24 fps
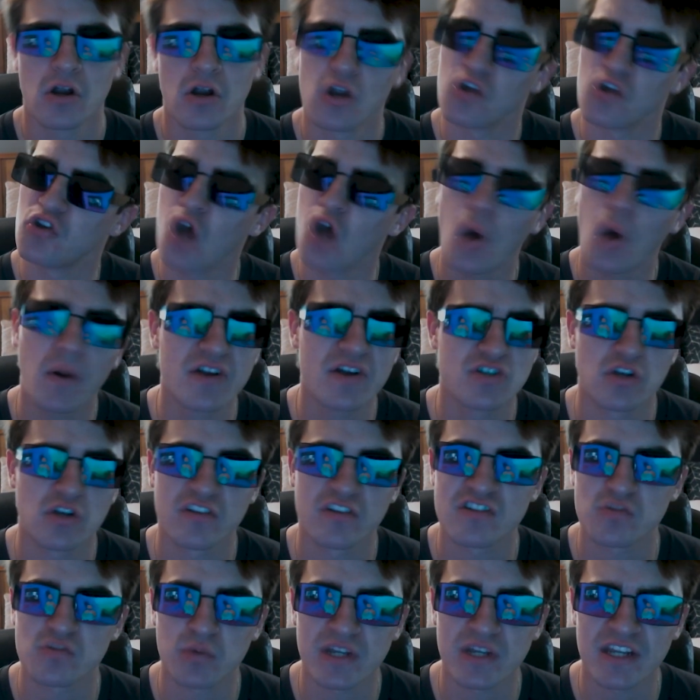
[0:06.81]
No intro
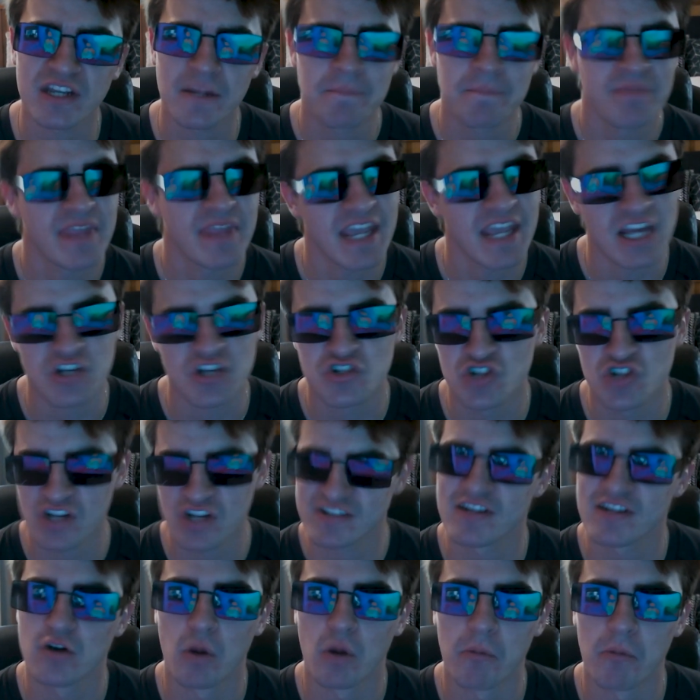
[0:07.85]
this week. It's just
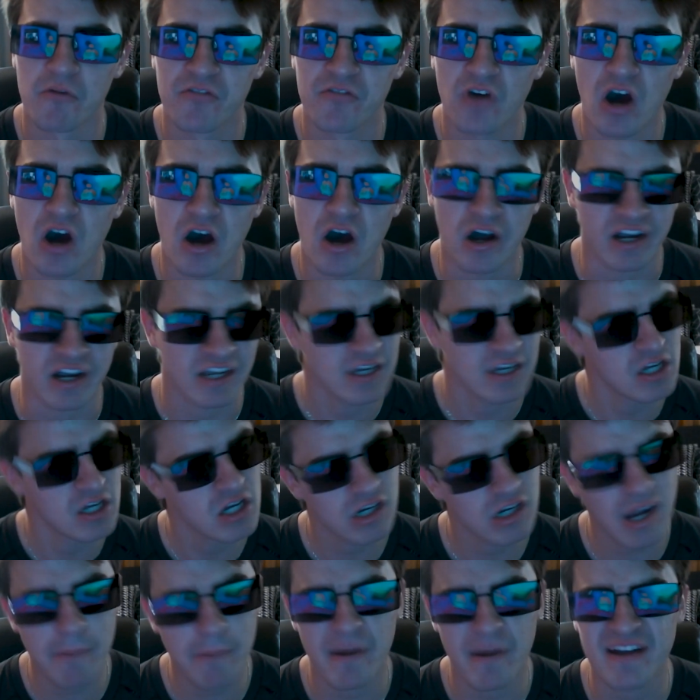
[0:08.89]
a normal vlog.
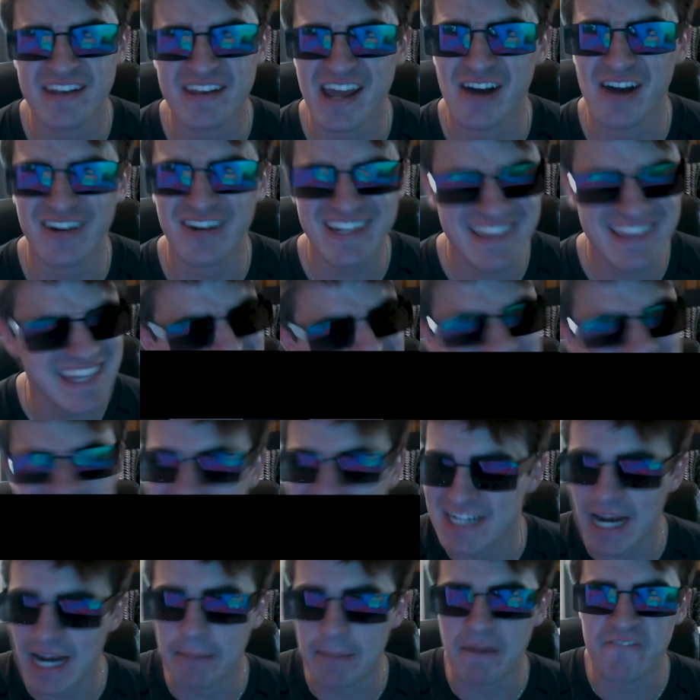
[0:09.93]
Come on now, get that
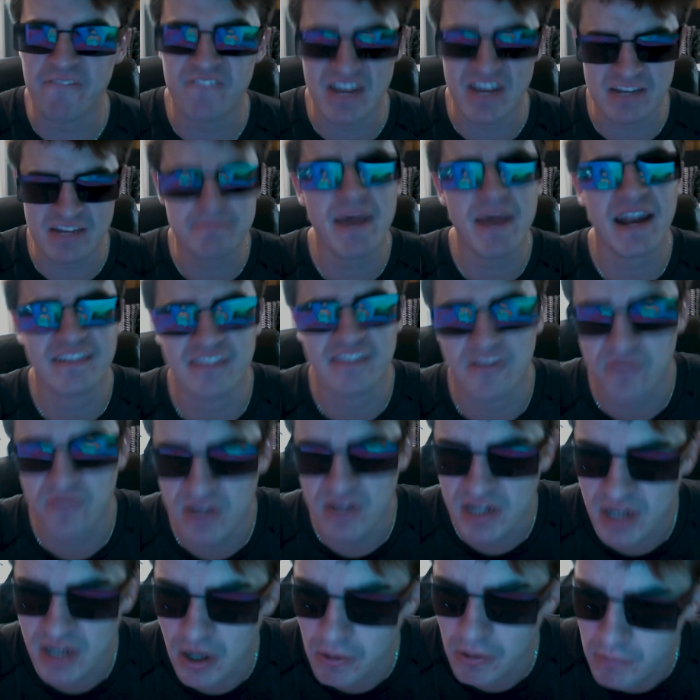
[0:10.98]
out of my face. Back to the
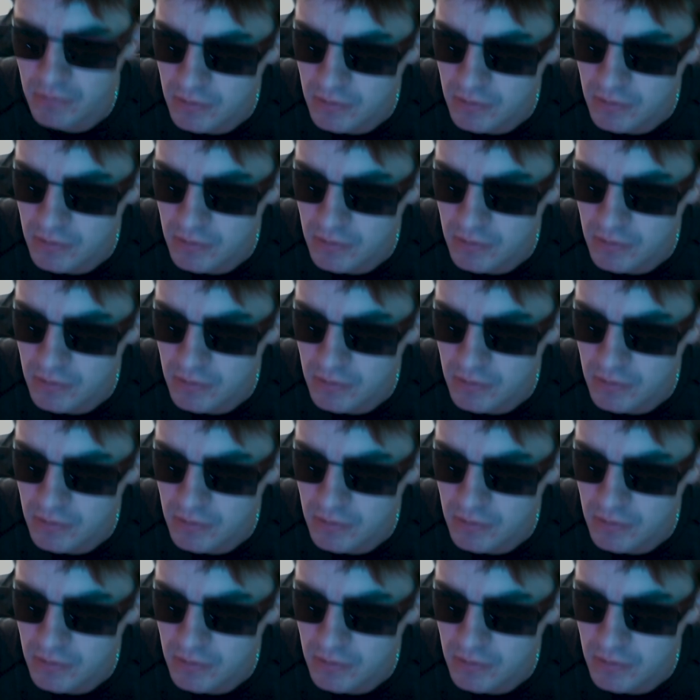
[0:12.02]
video.